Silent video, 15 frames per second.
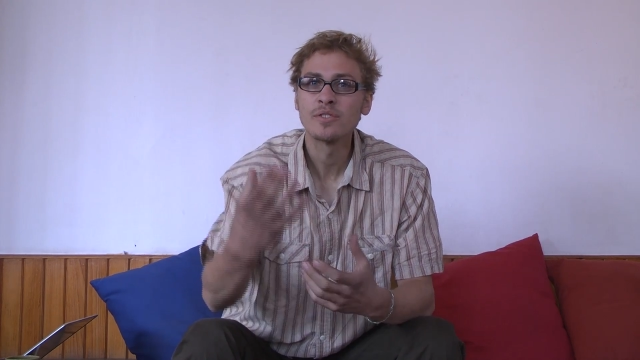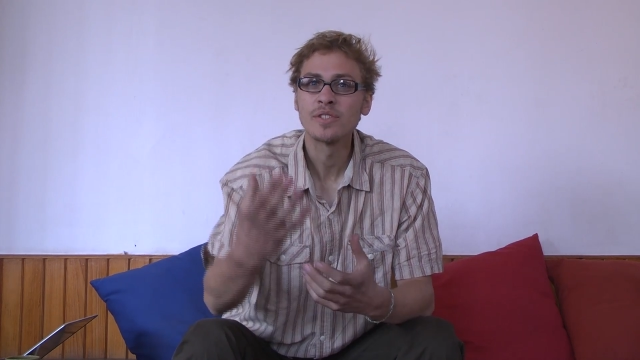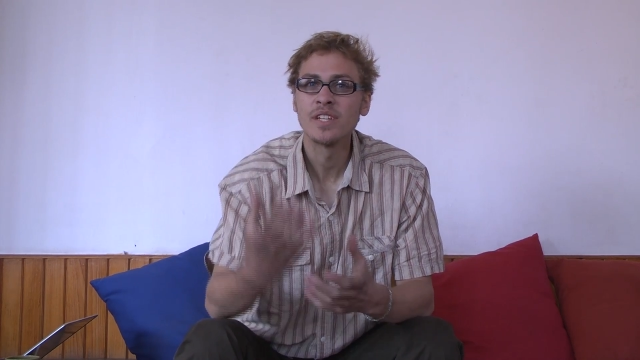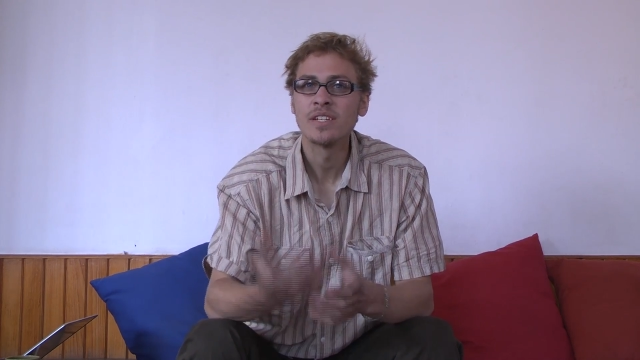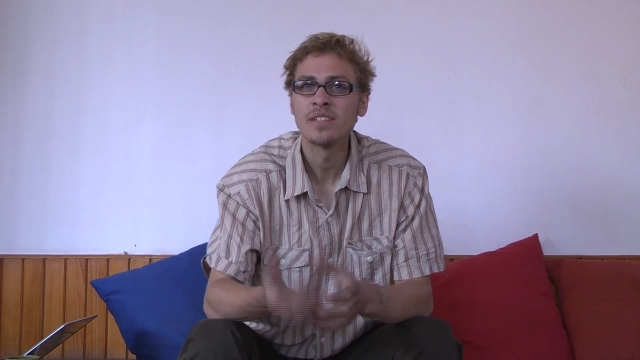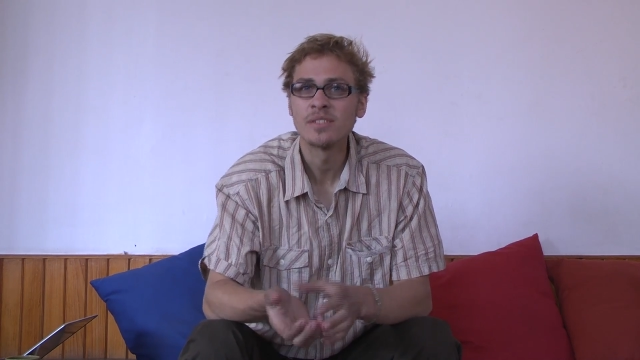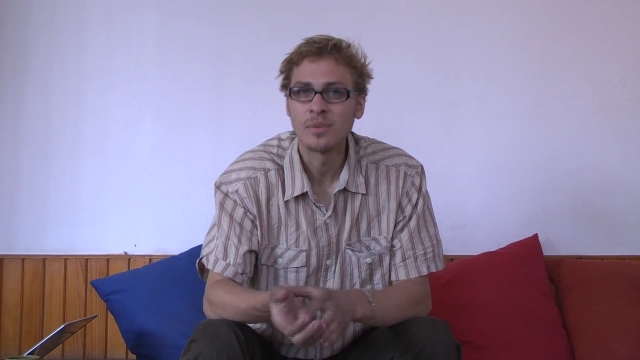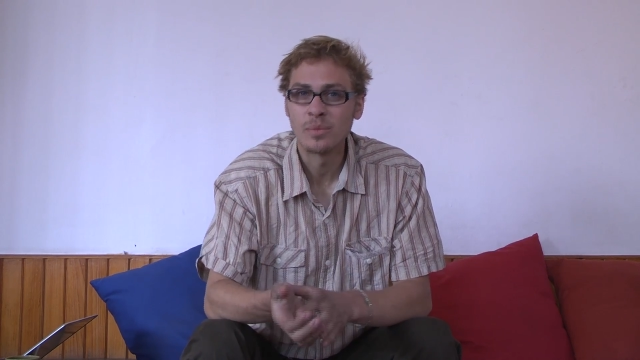you
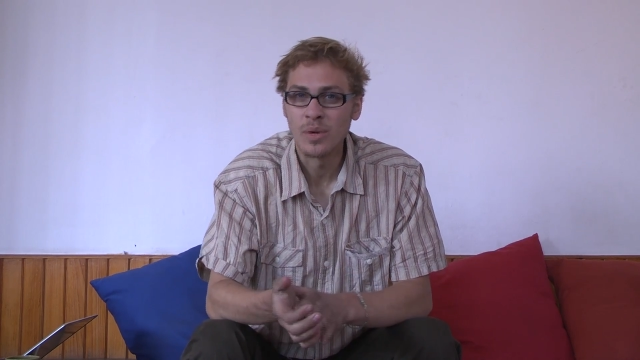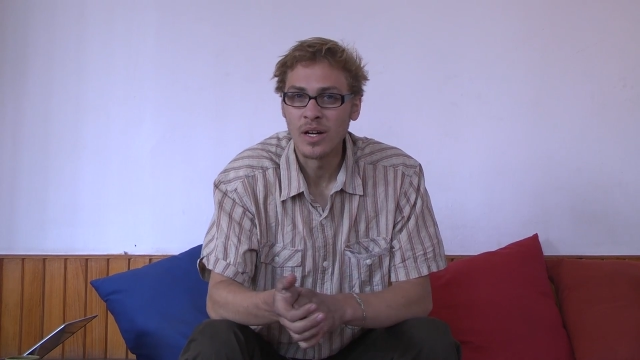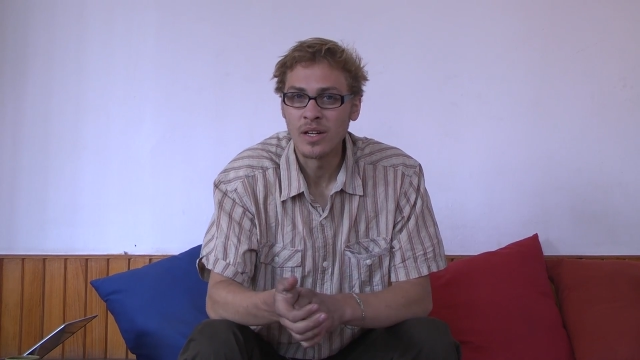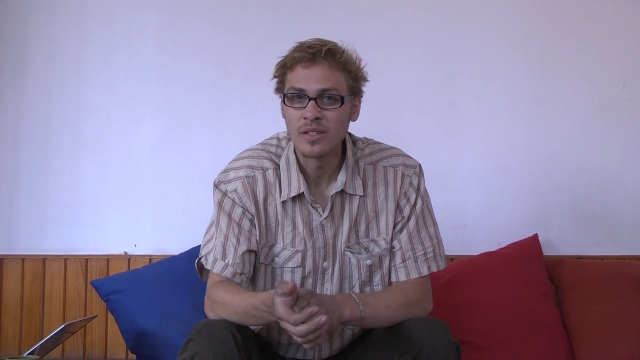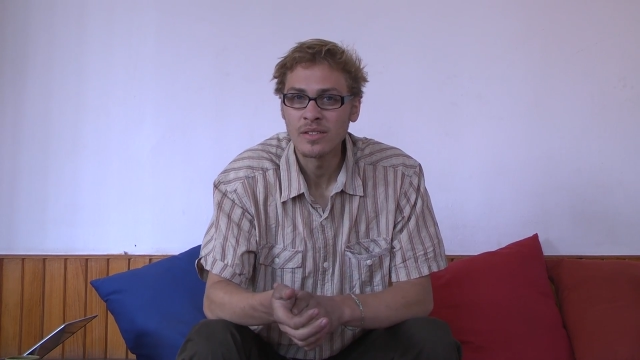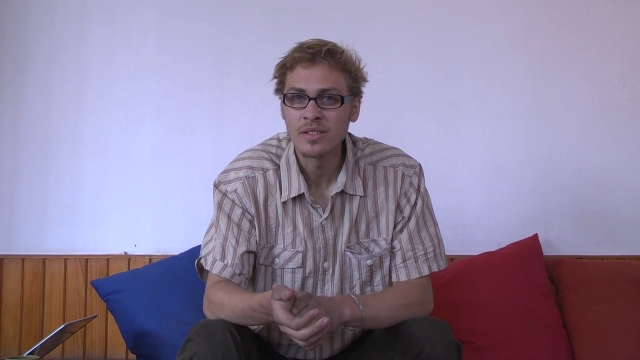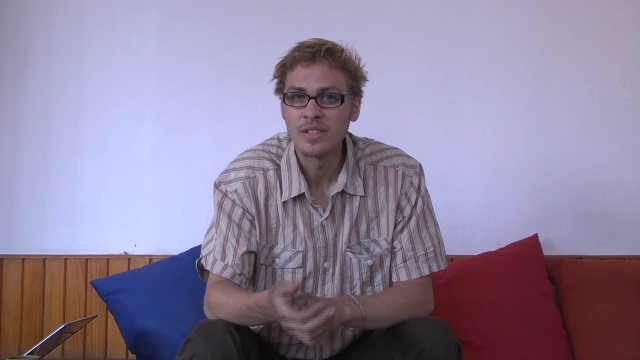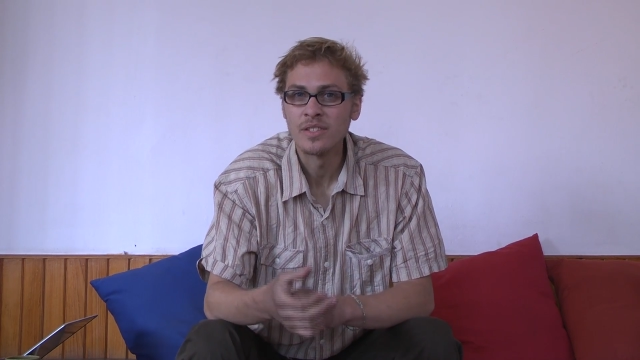getting the
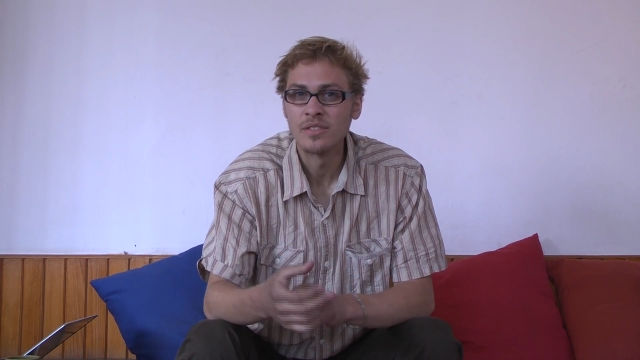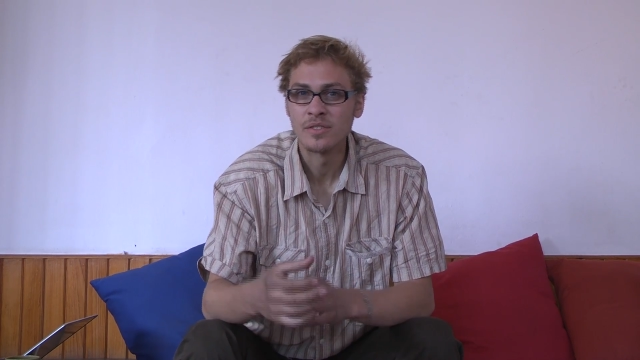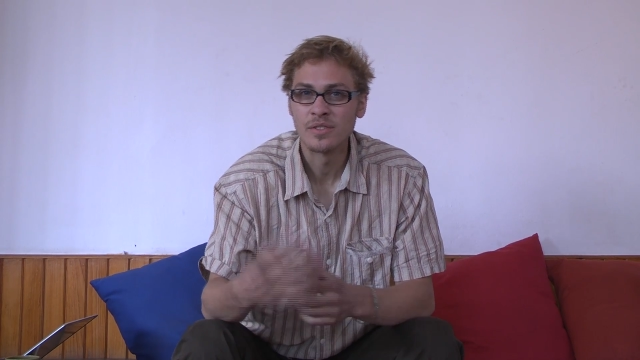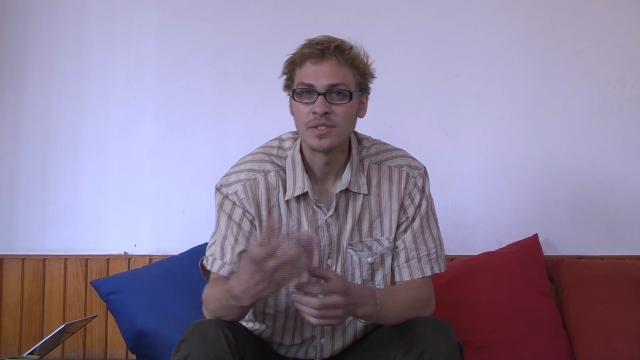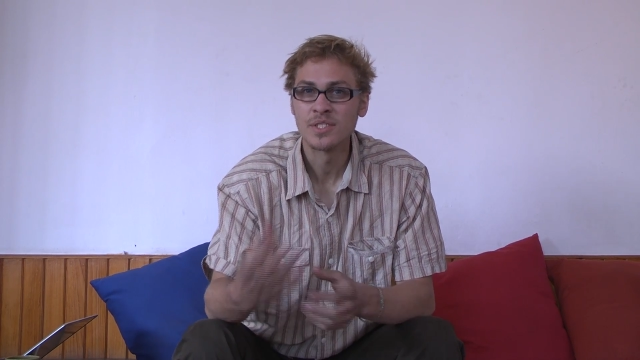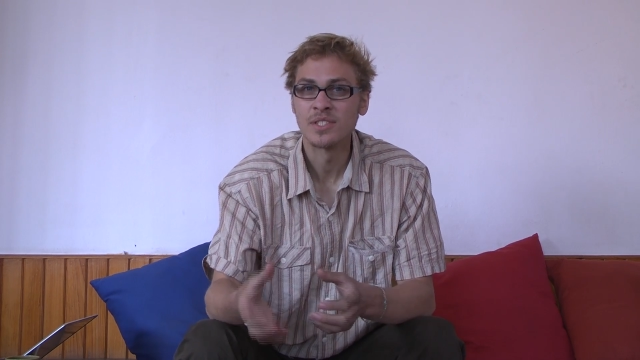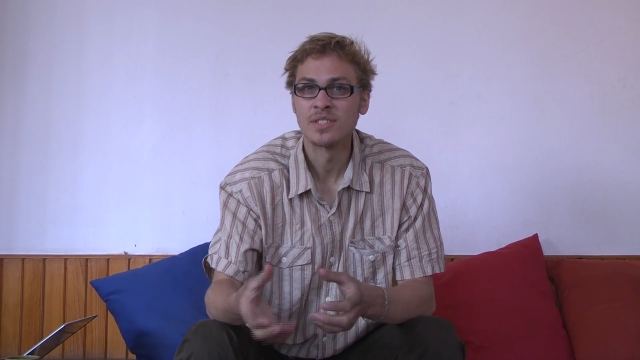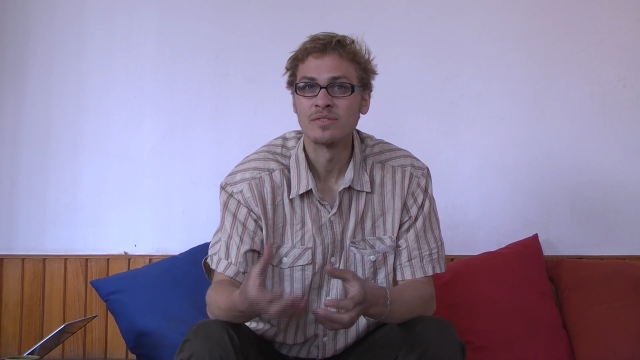water that you're
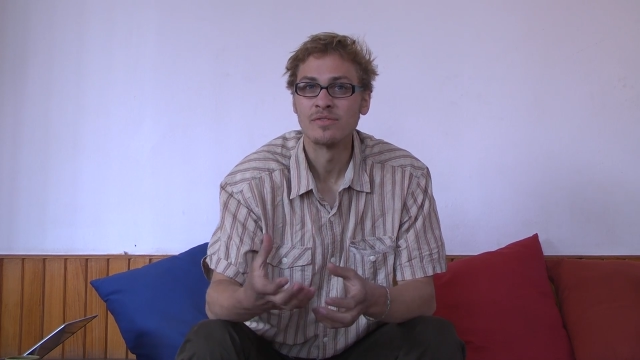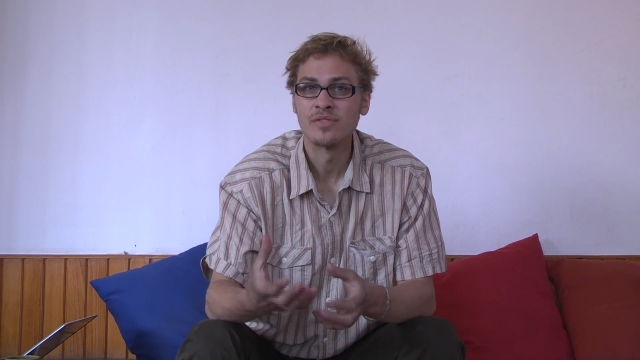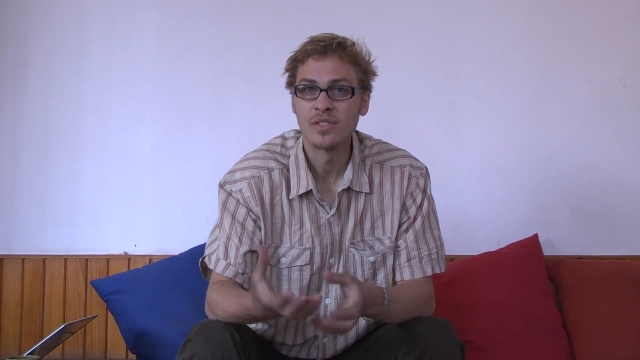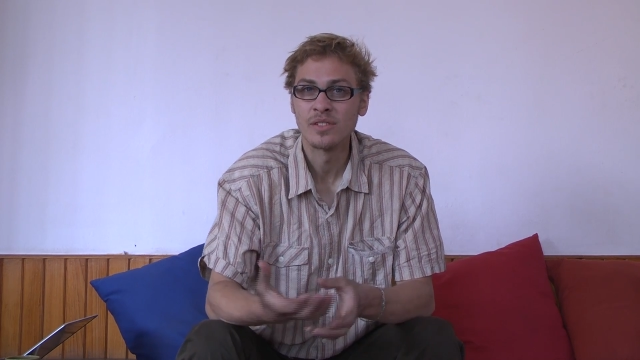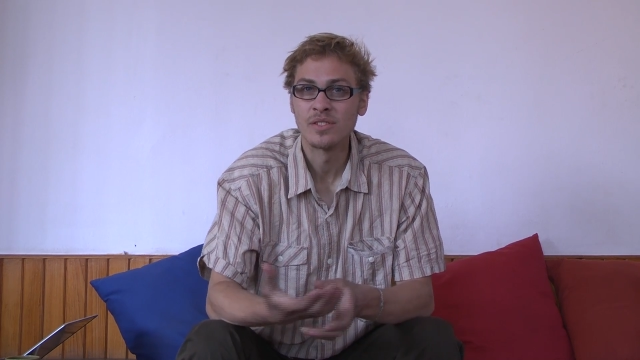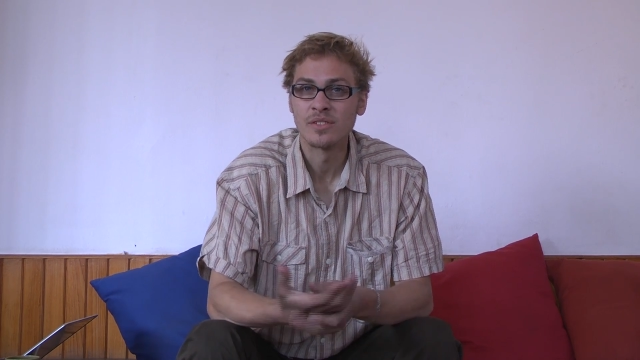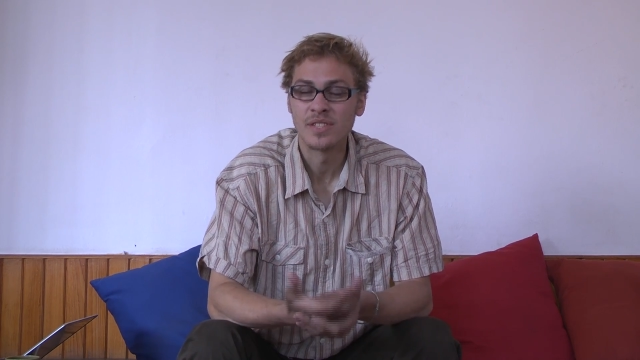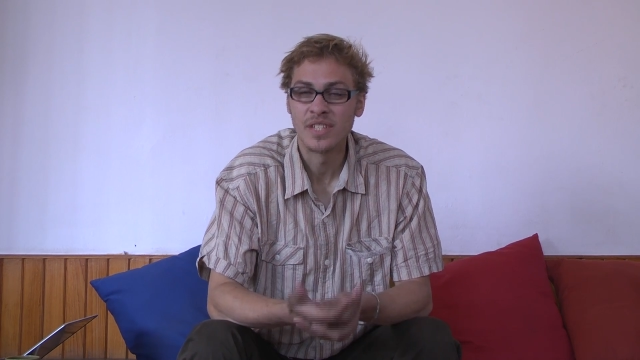using to
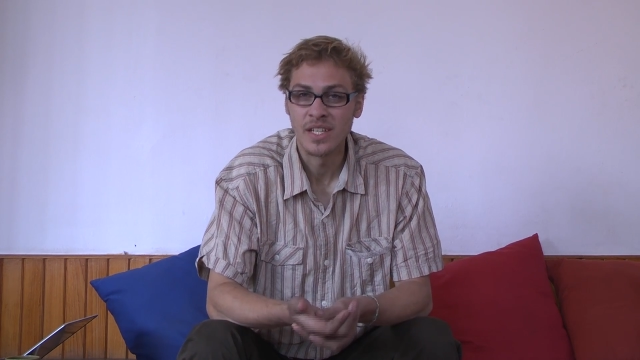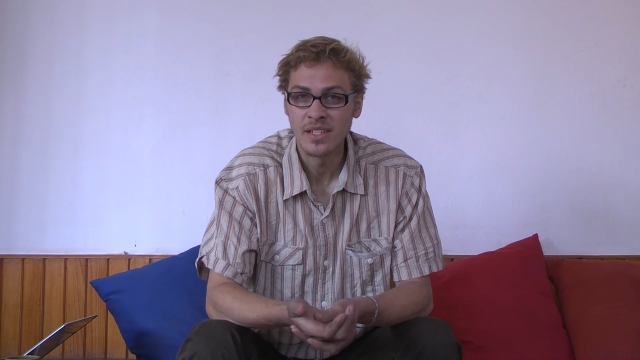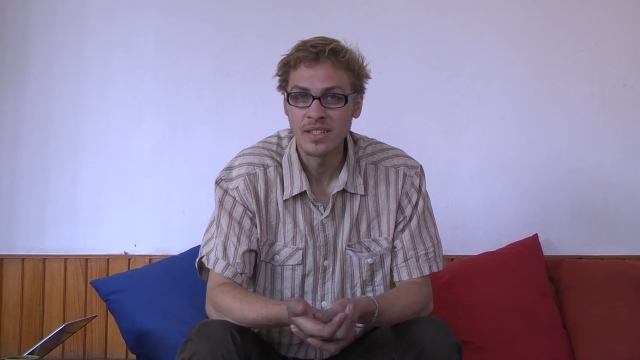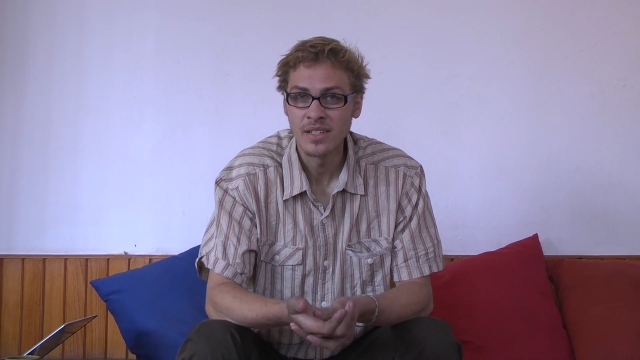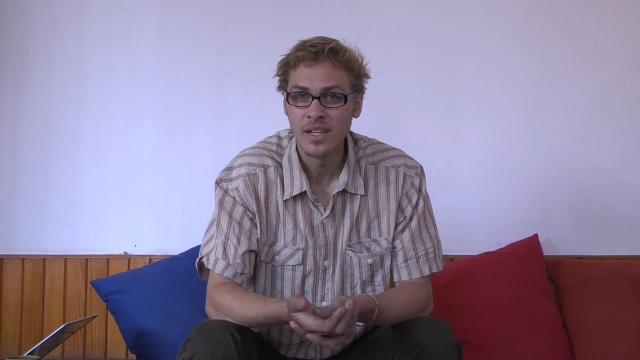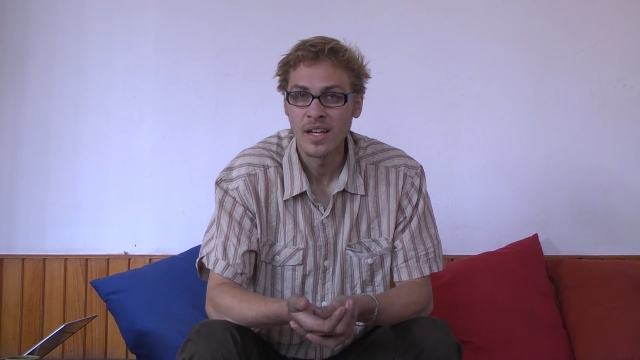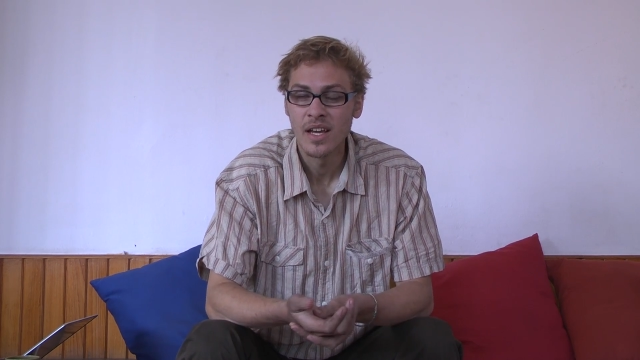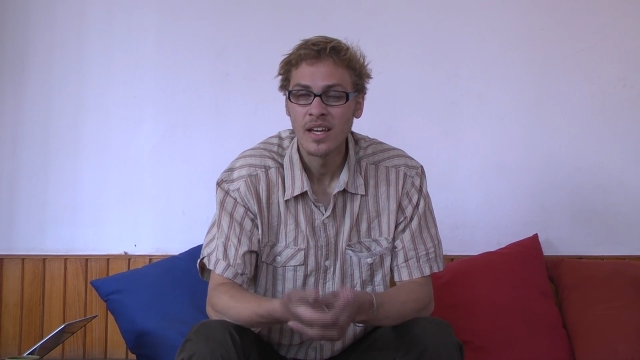fill your tank